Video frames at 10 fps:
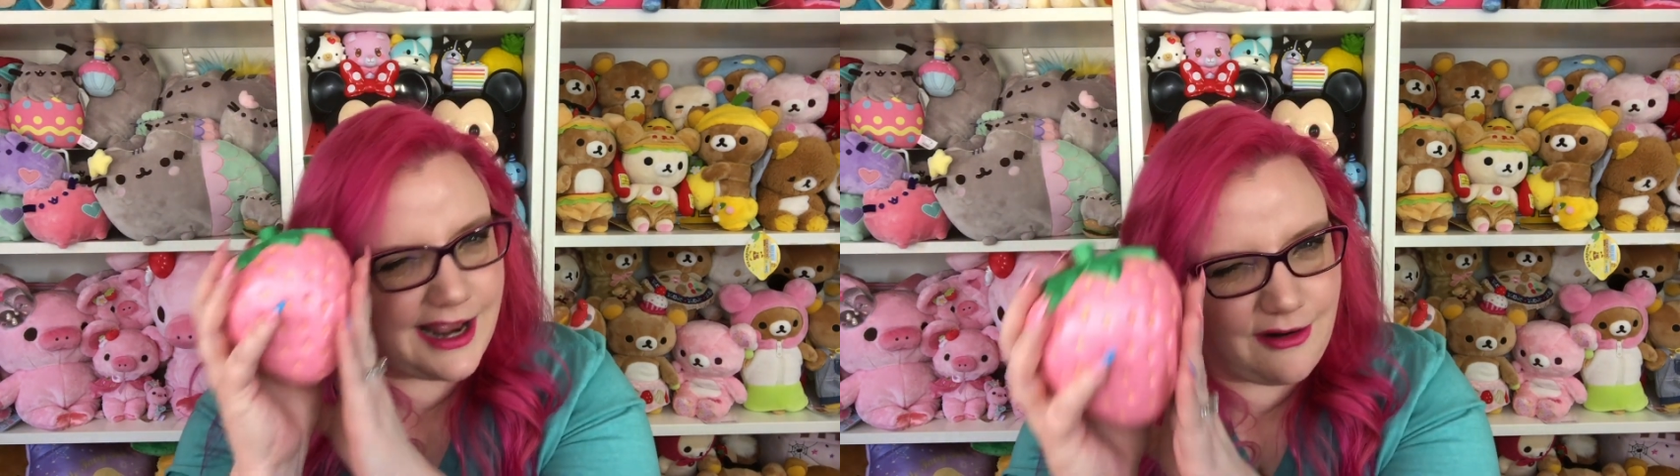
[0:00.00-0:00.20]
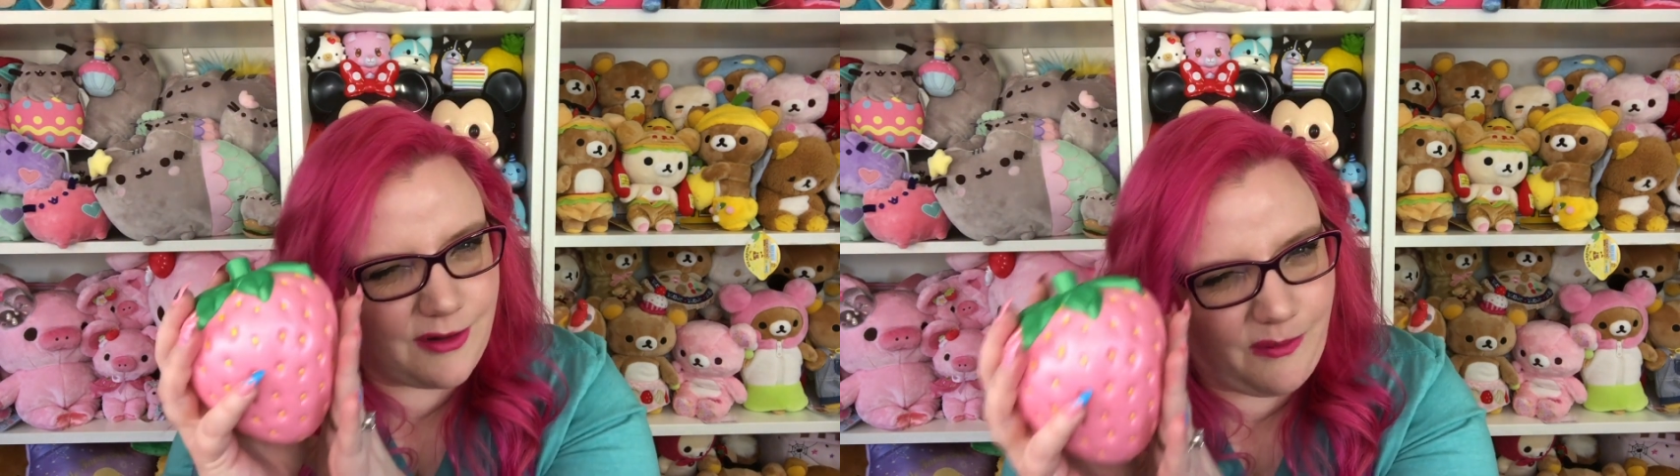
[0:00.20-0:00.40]

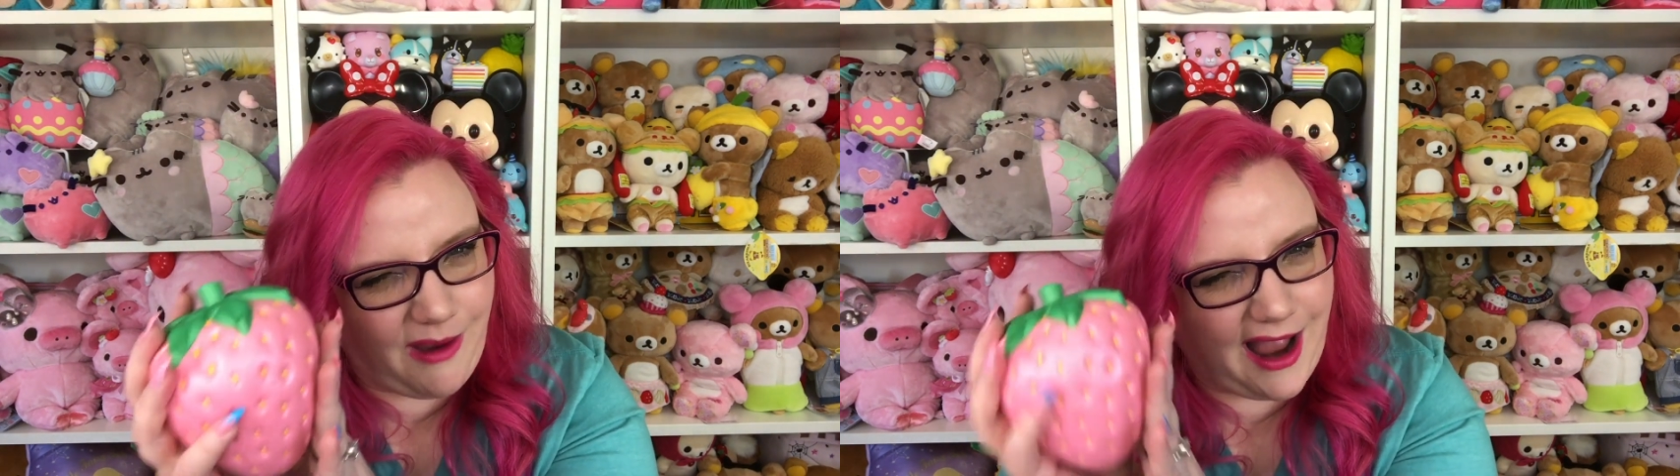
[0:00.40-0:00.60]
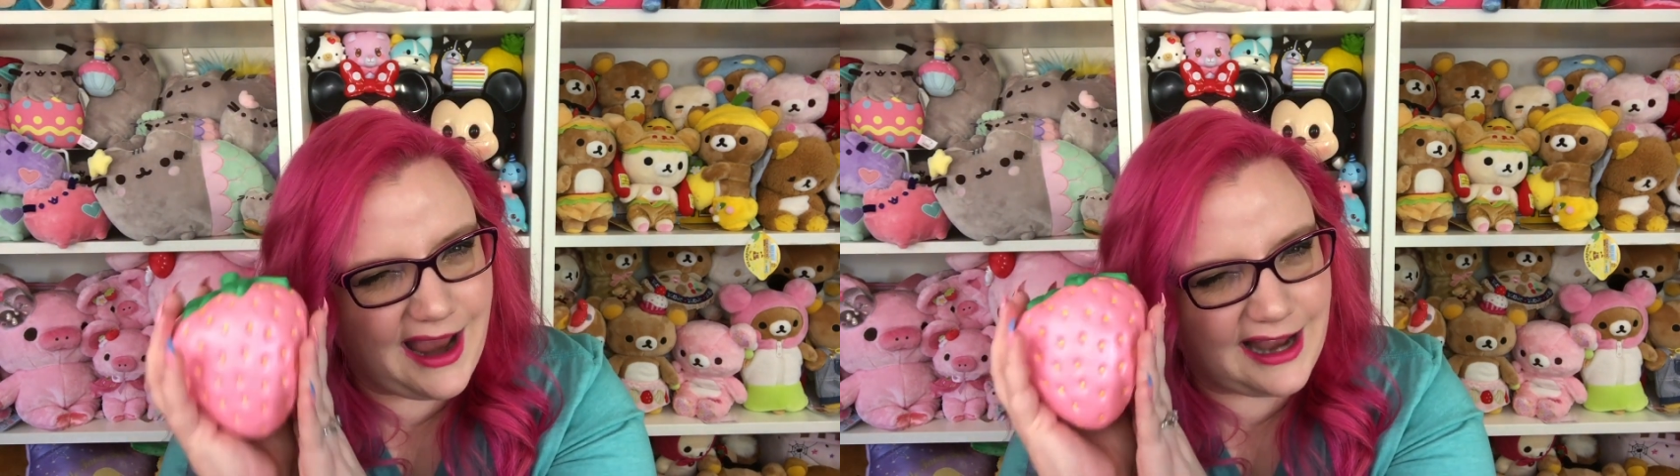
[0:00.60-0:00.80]
I don't know
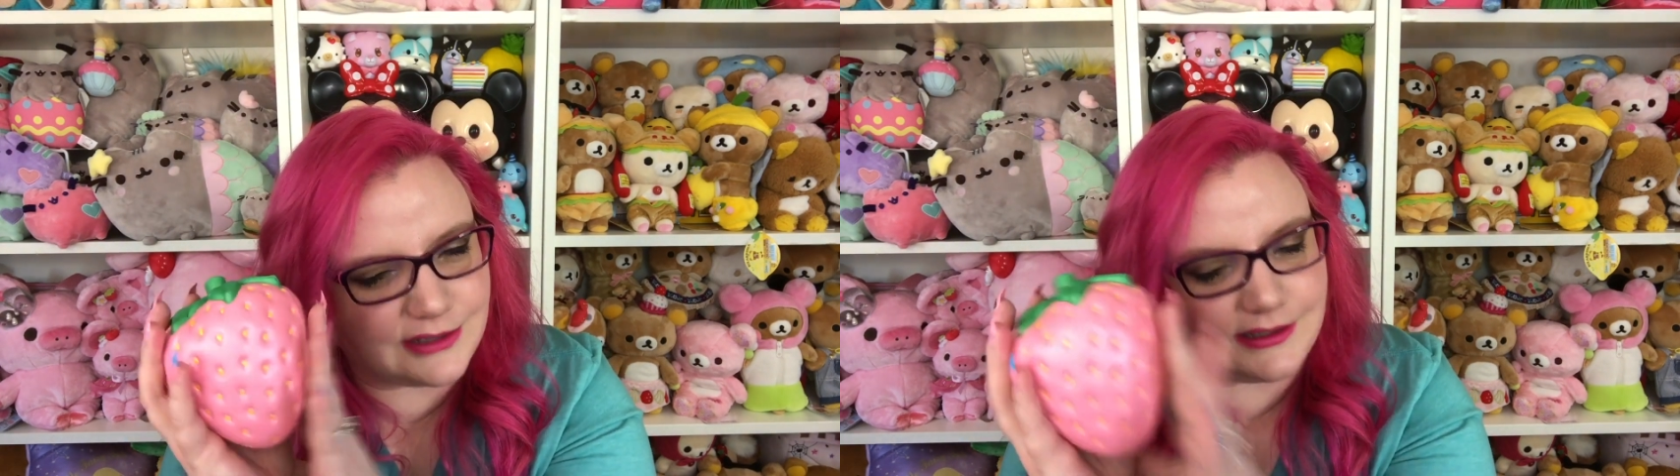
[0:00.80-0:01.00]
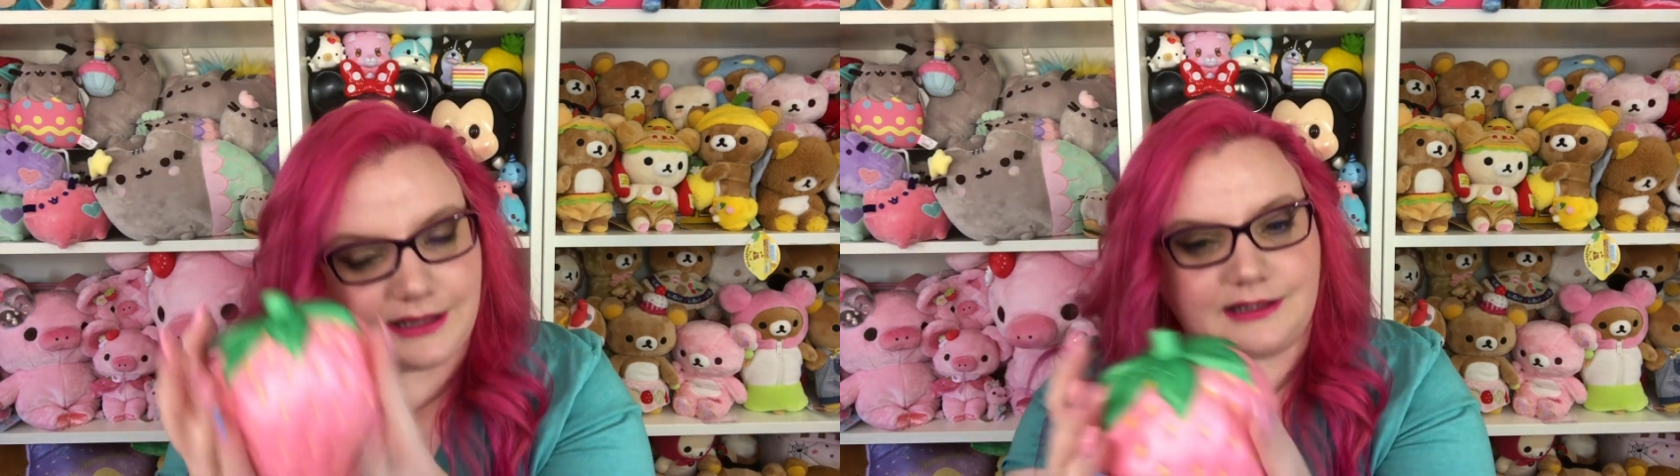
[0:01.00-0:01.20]
why. I
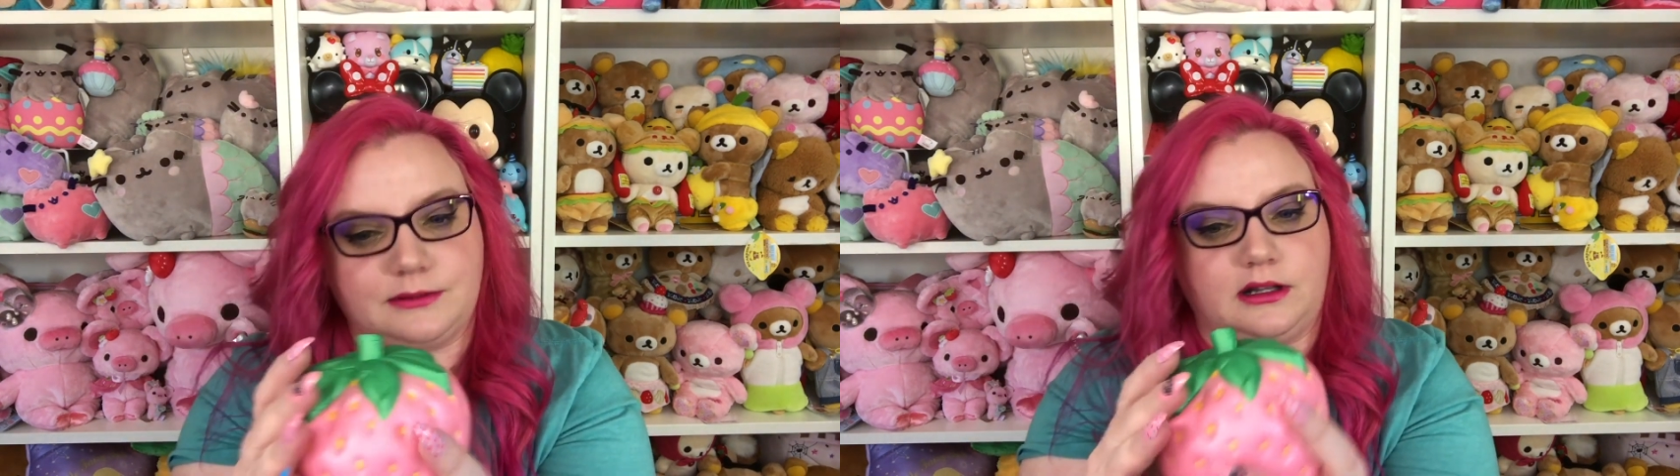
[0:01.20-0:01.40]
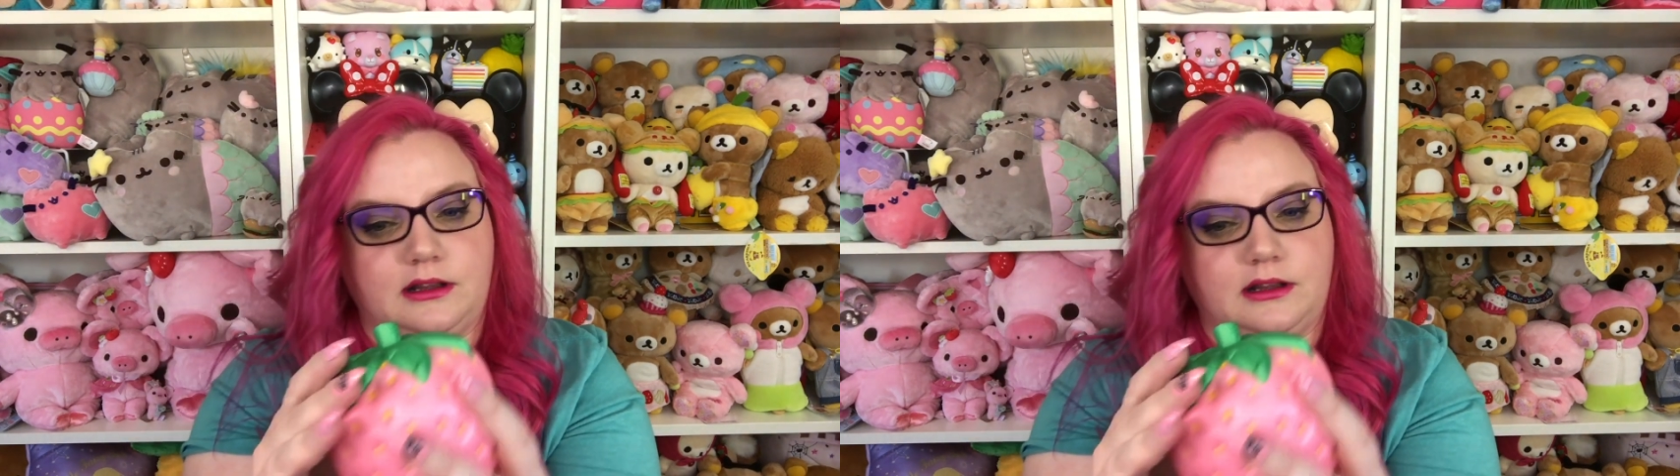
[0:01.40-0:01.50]
just like this one